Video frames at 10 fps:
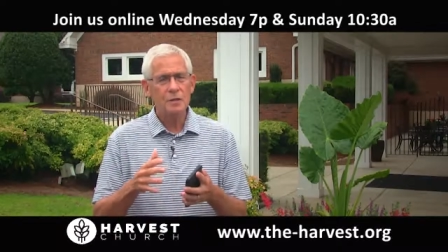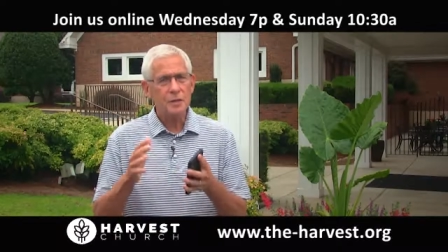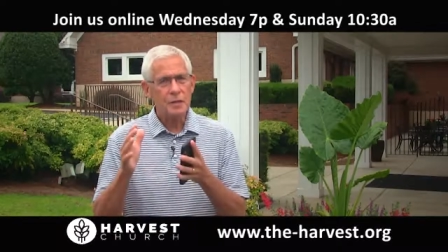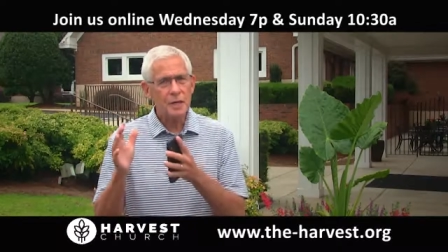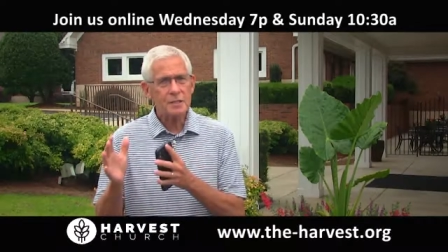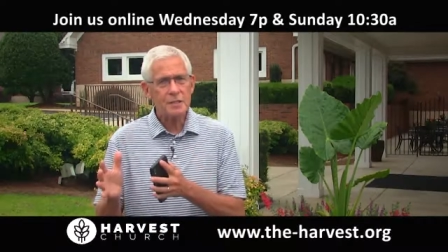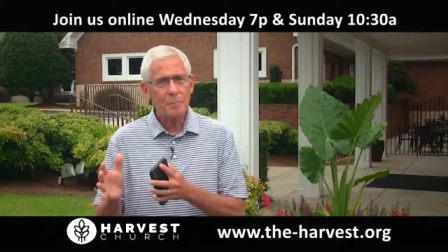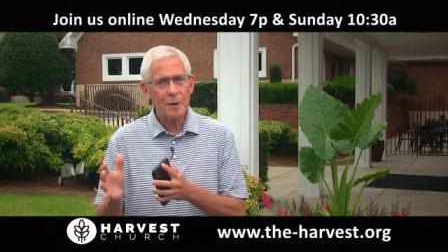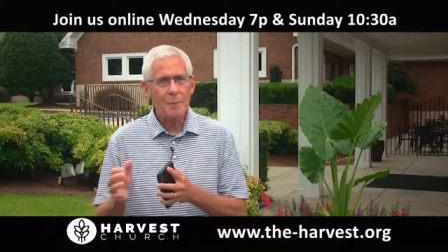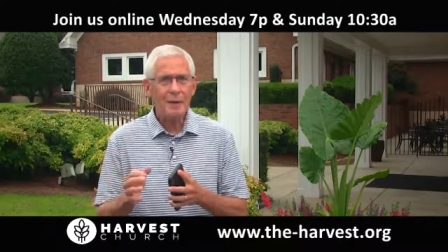The next
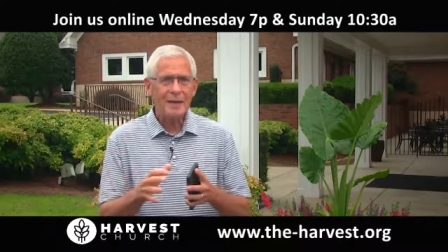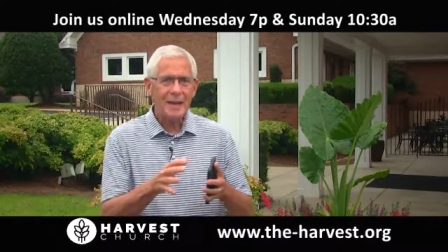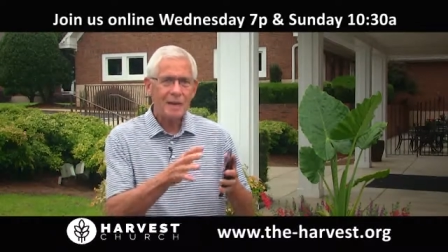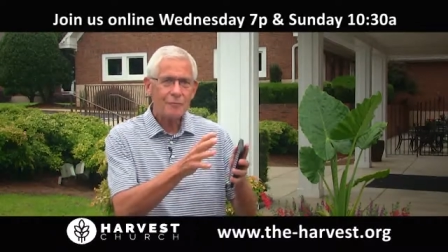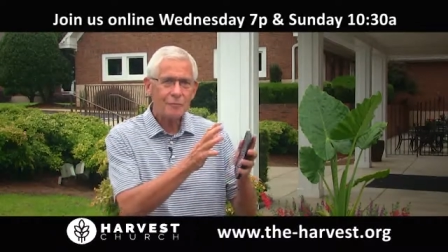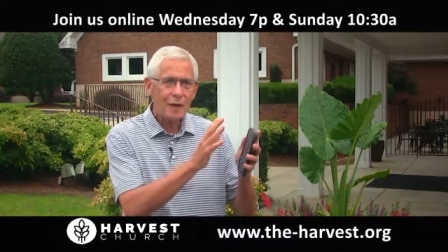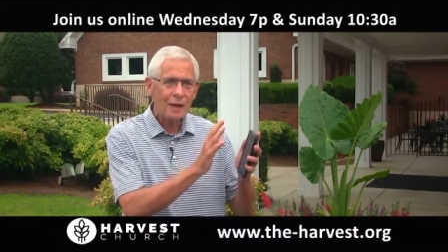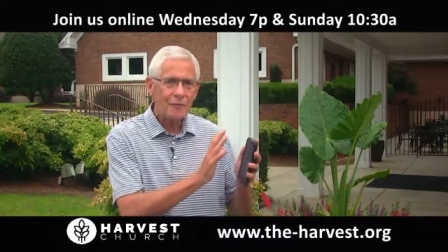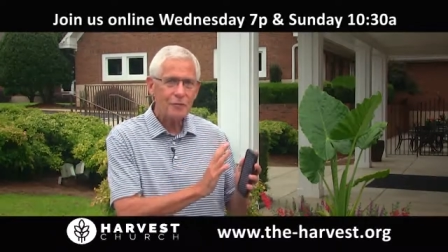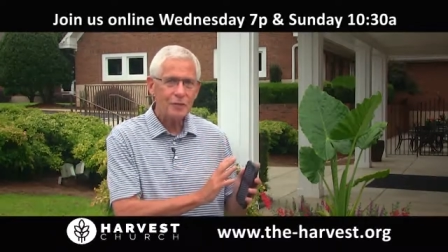step I made after
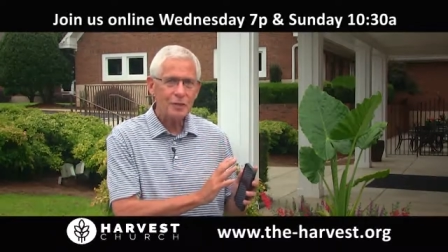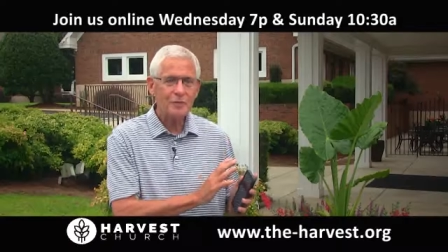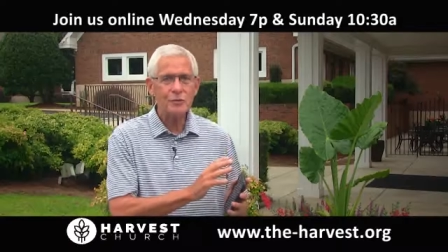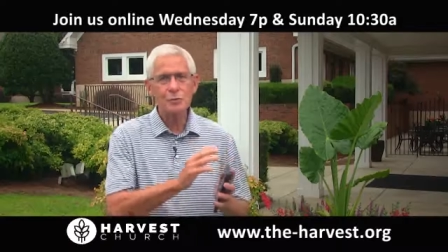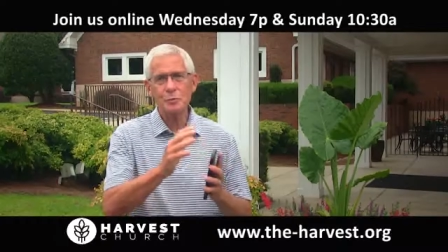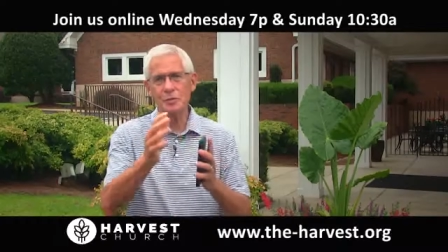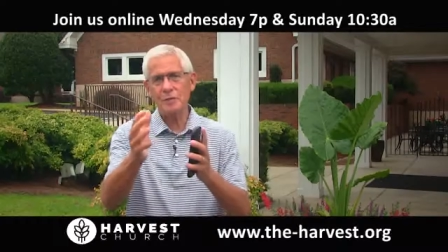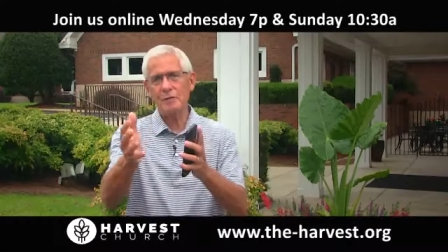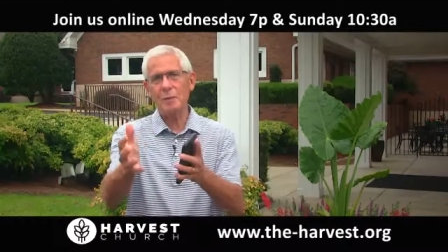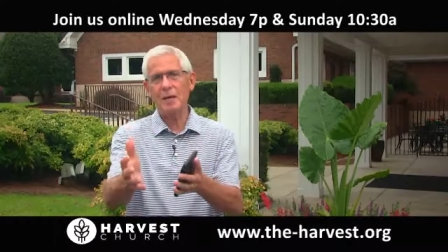finding forgiveness was
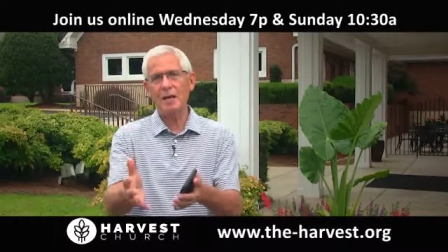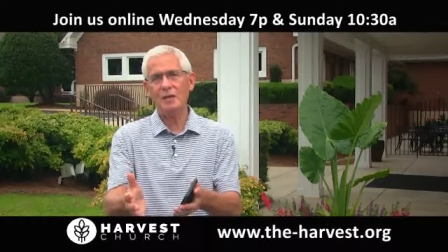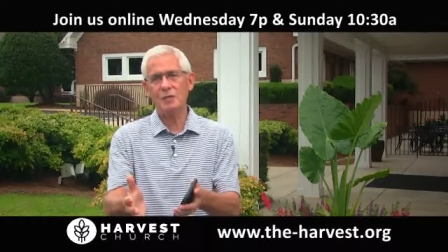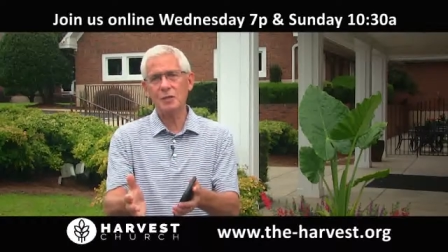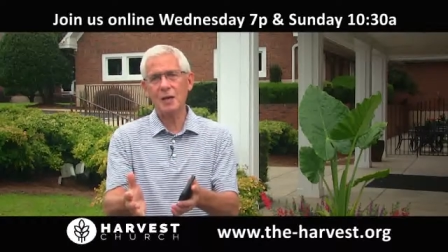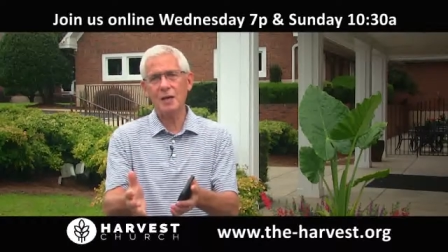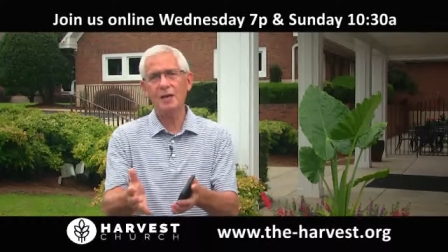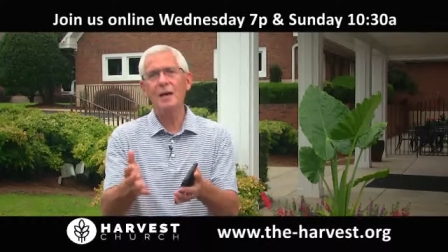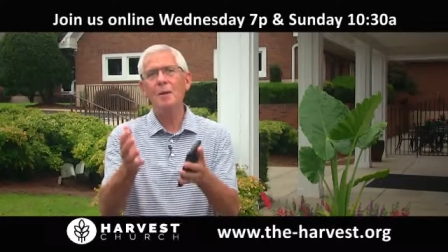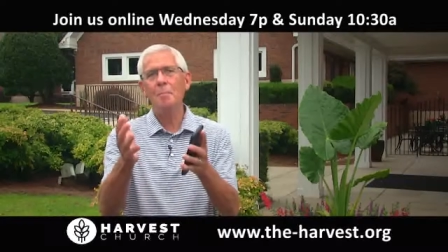giving my life to God
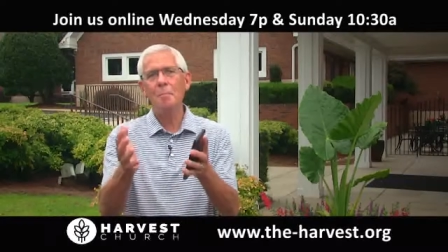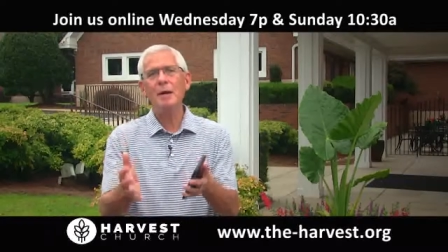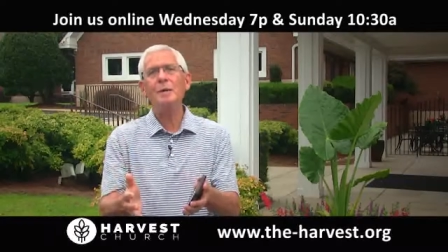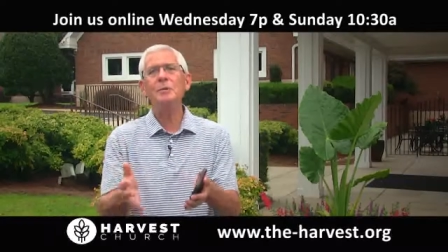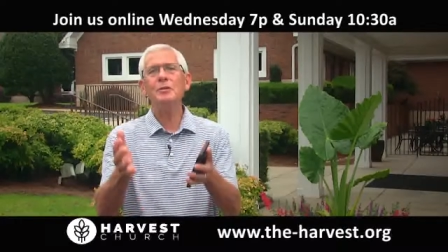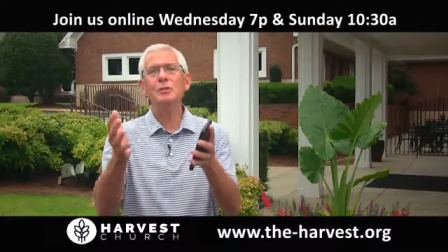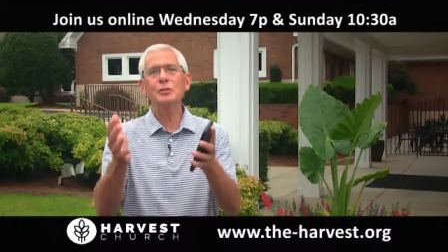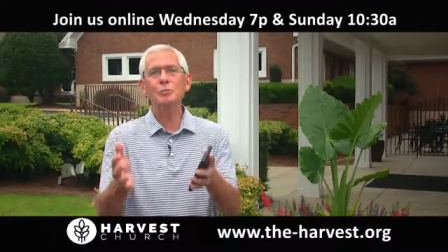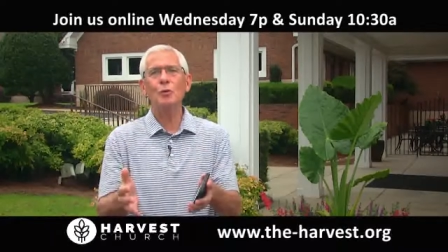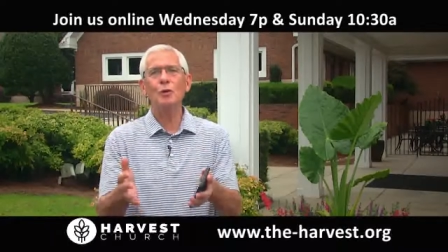maybe
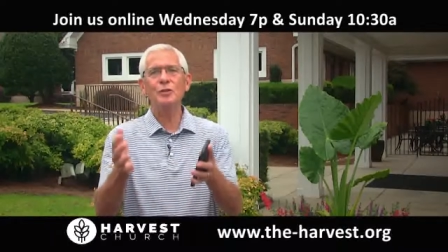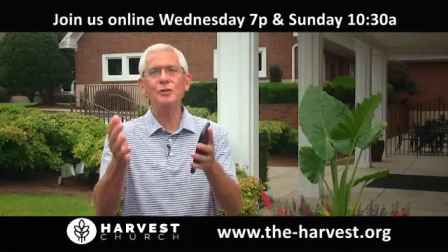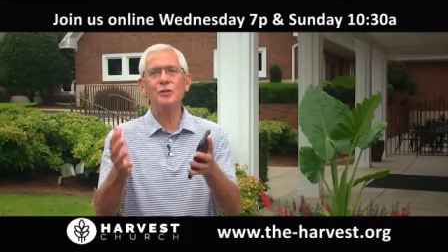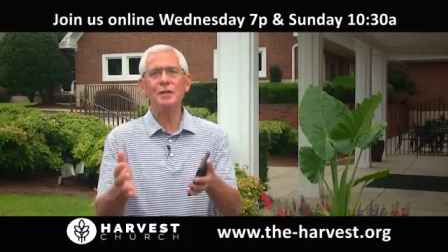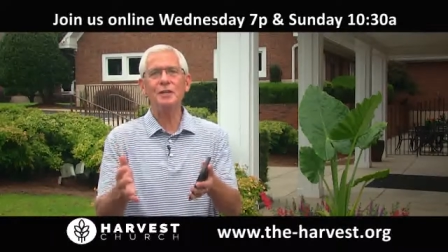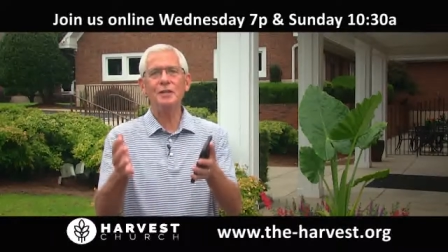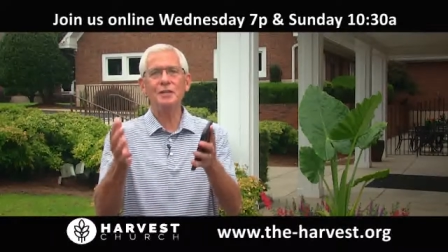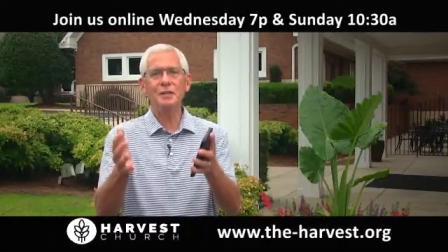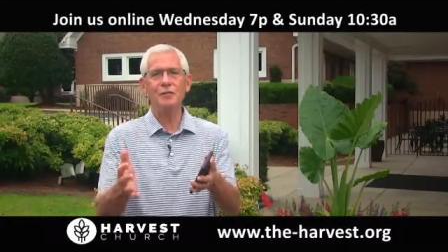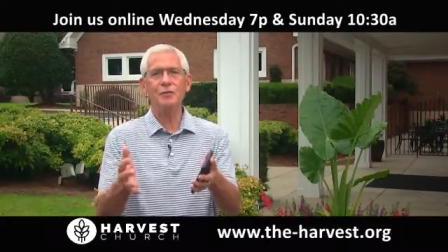this morning you need to
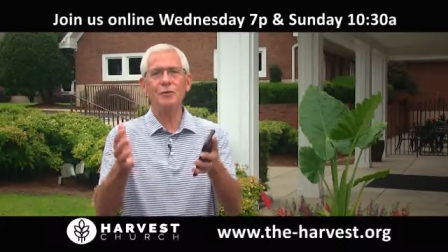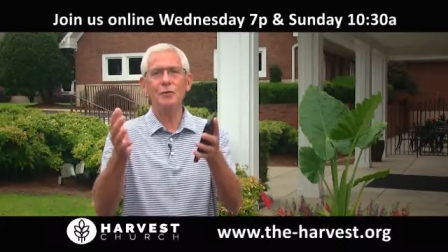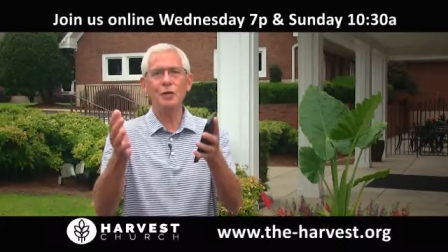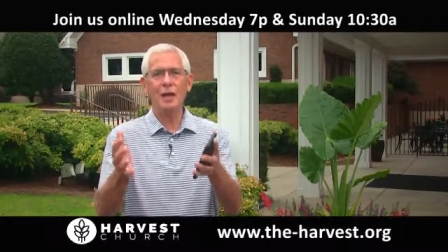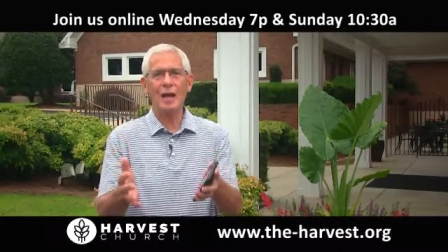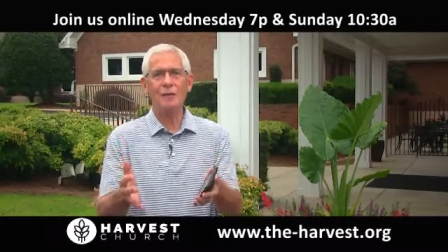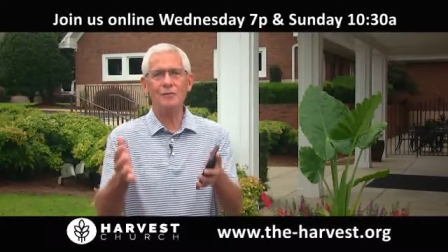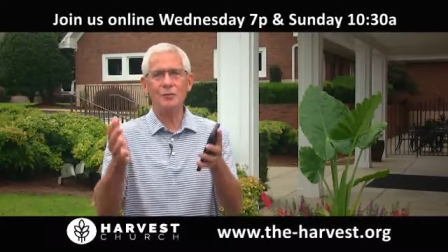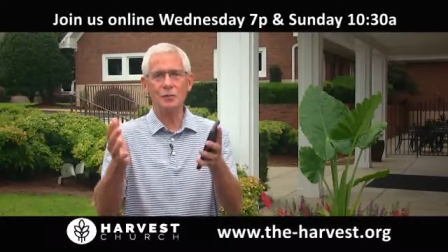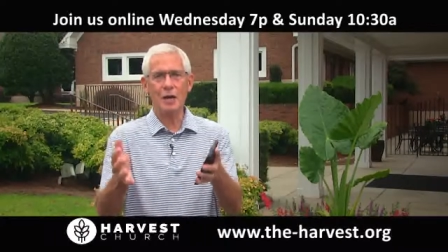give your
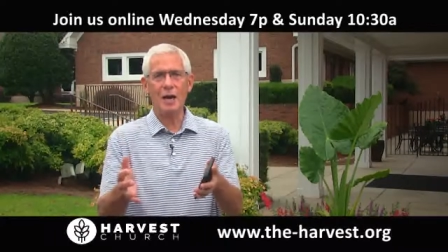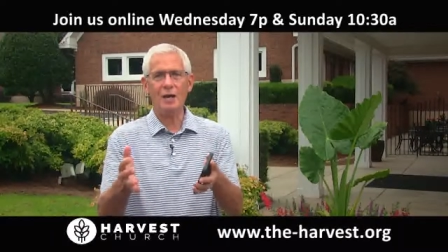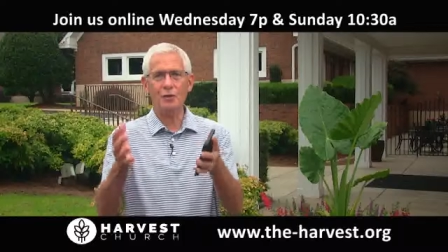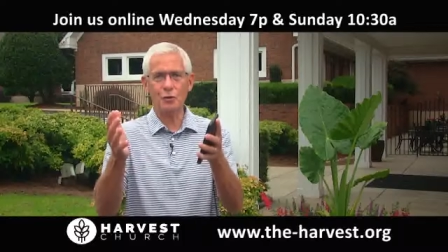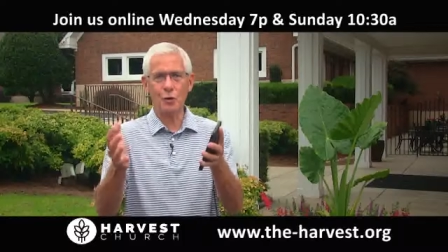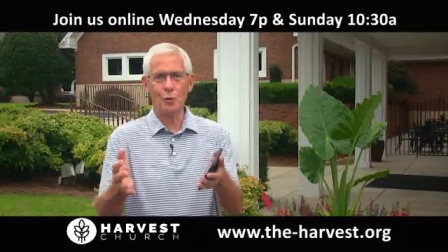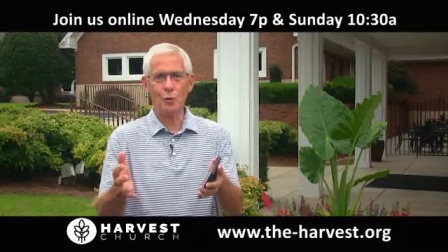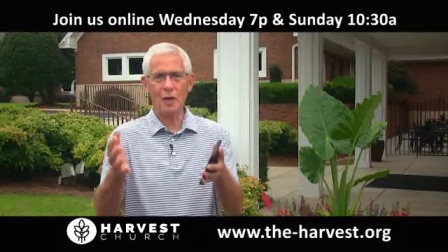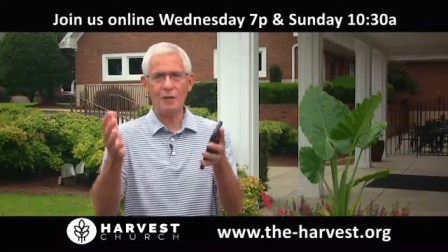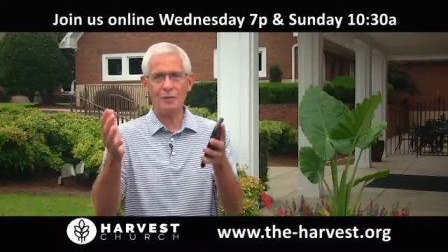life to God, your
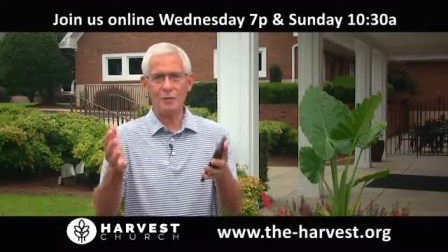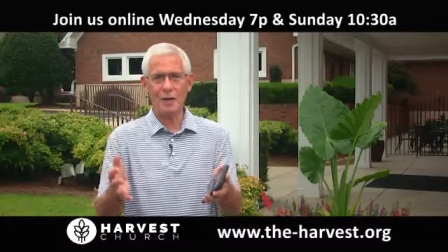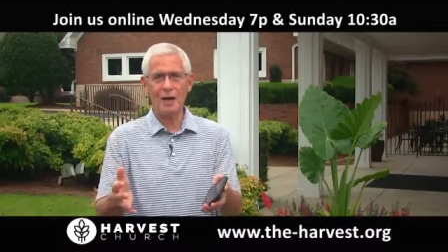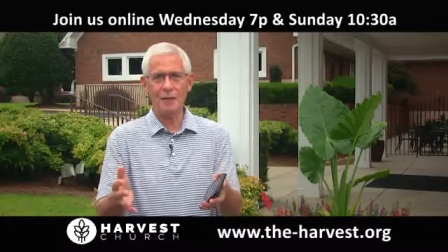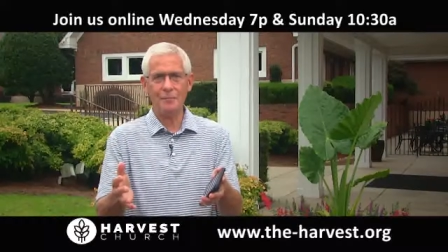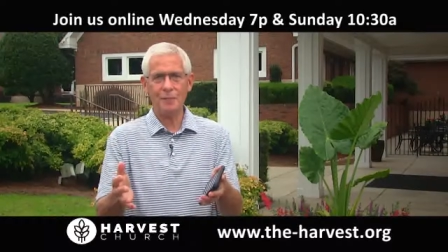whole life to God.